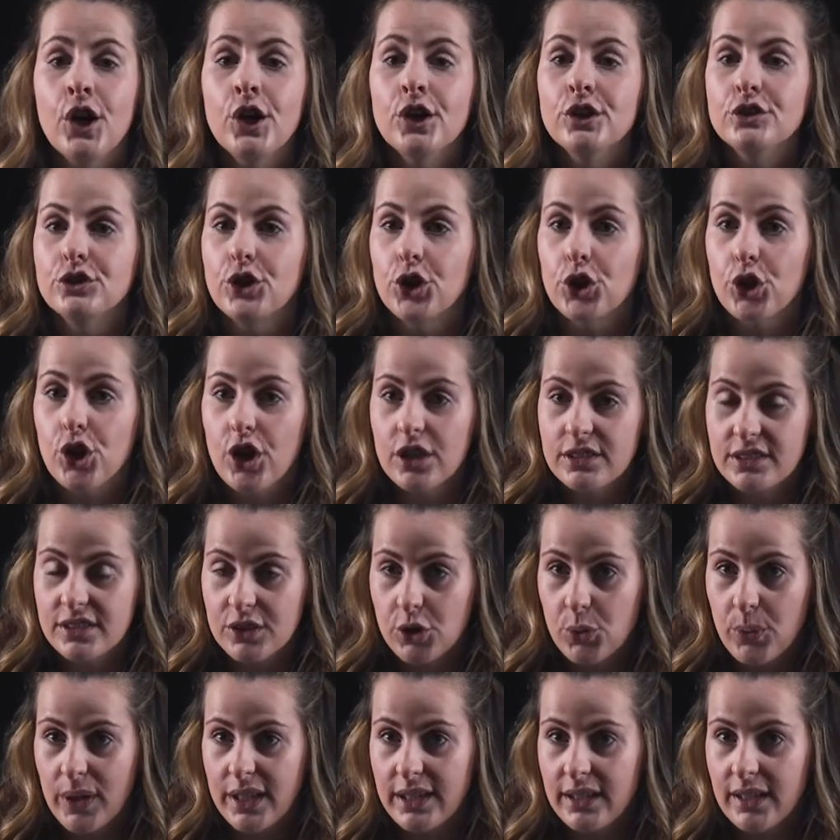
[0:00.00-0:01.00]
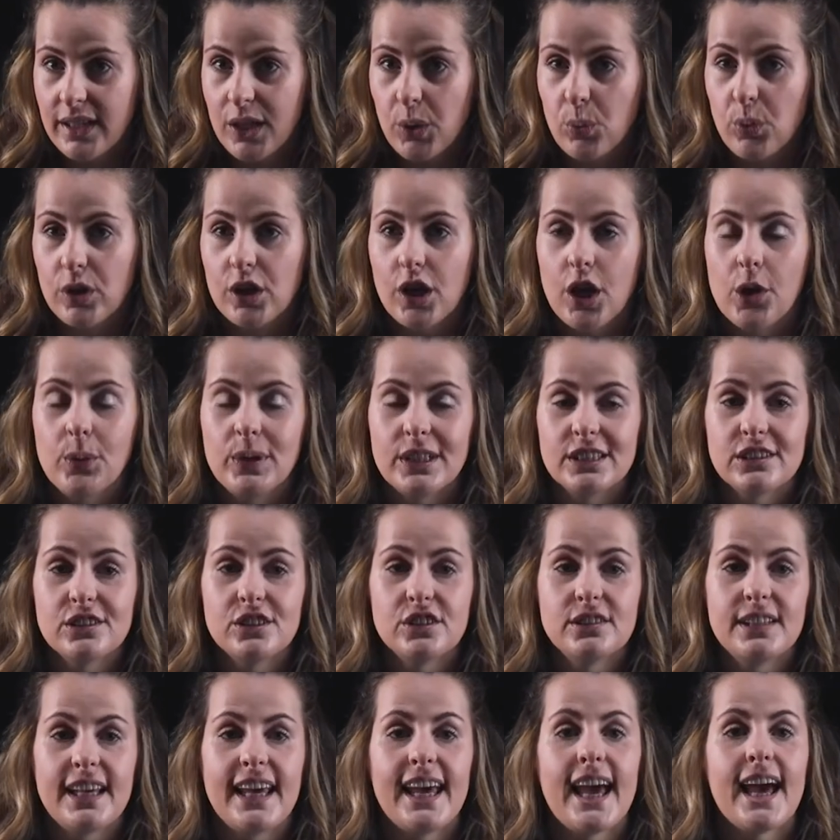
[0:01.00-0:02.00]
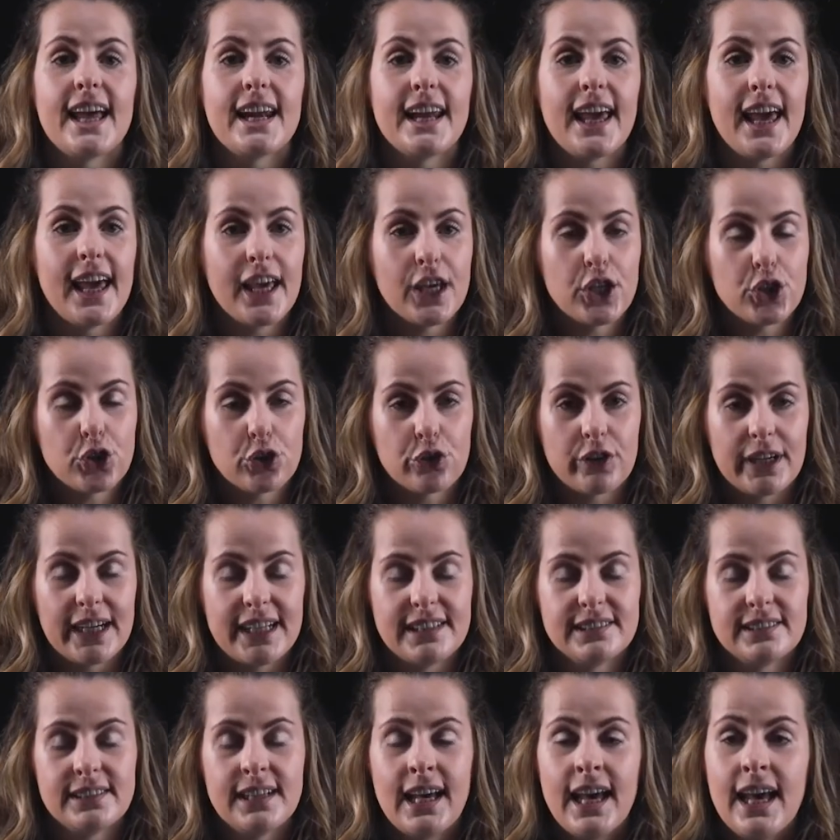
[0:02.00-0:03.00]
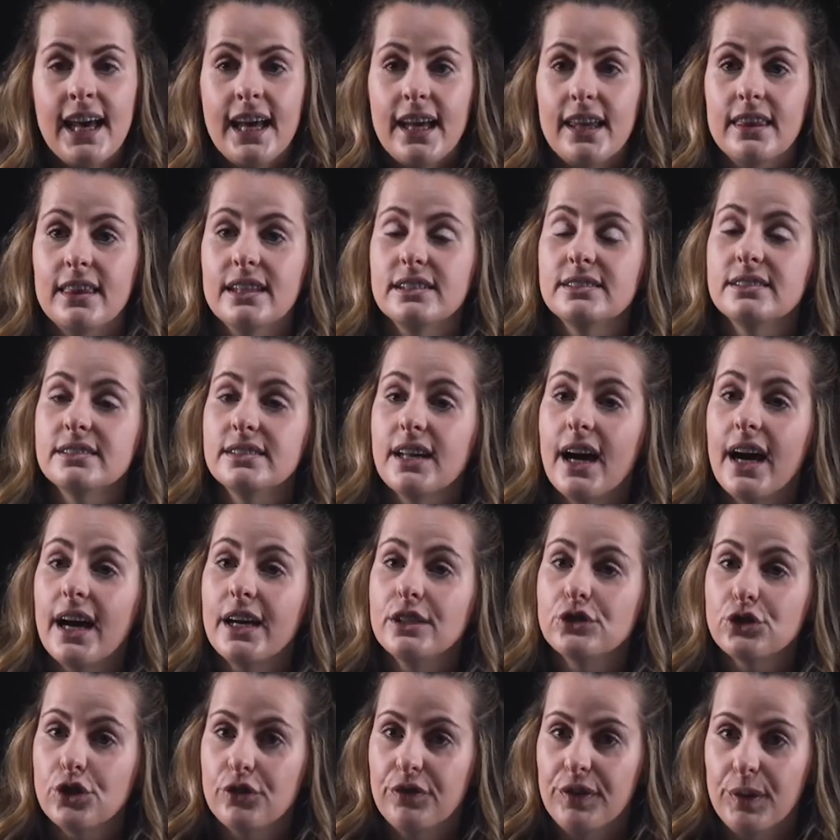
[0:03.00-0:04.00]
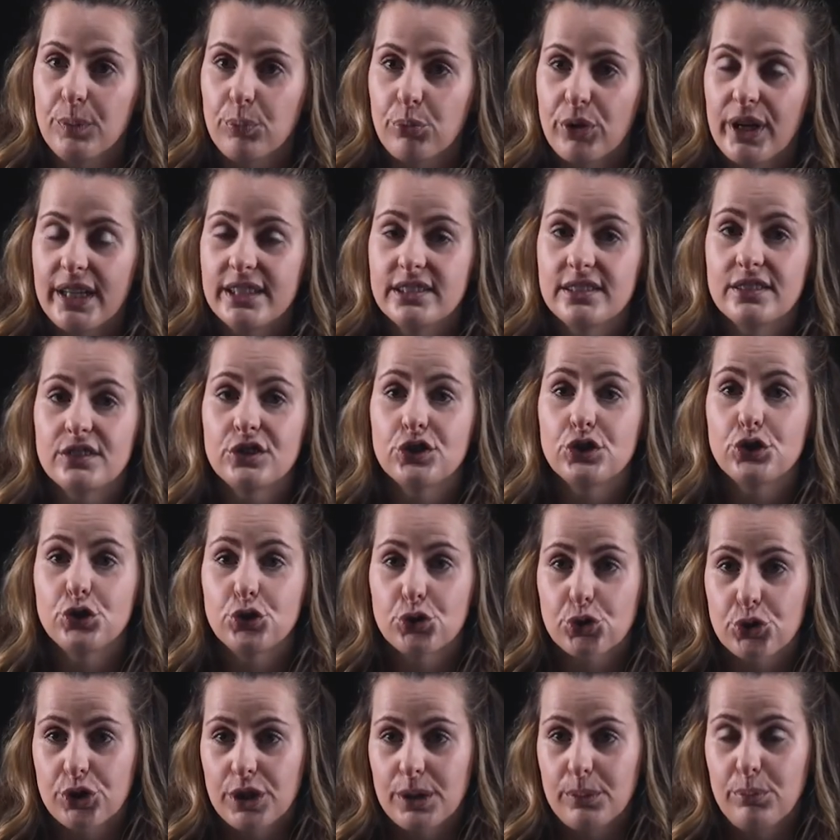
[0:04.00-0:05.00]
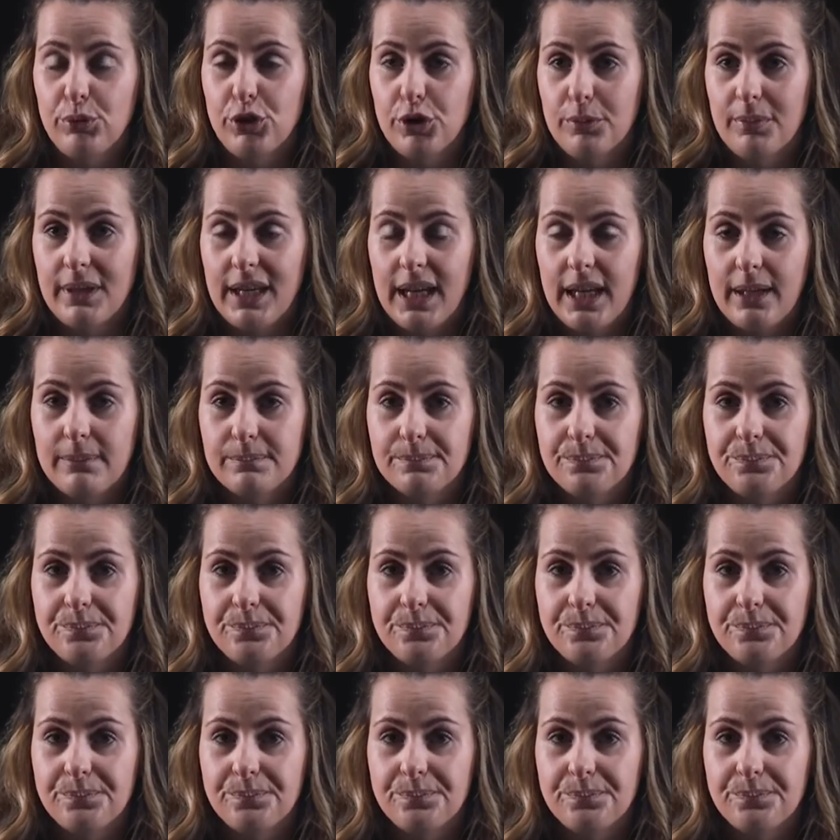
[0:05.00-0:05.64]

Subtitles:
So consequently, we're going to see an increase in the size of the breasts during puberty.